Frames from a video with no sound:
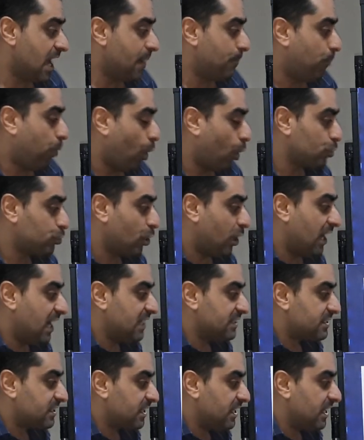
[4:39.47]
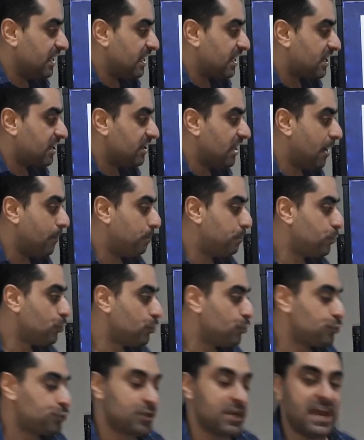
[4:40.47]
Porto and Club
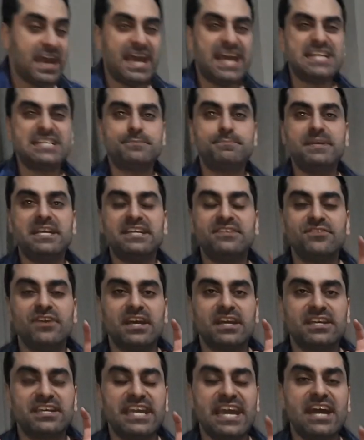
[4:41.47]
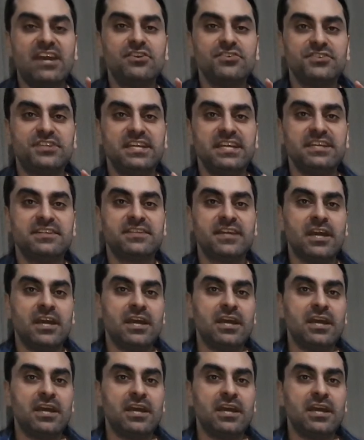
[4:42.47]
Brugge has been guaranteed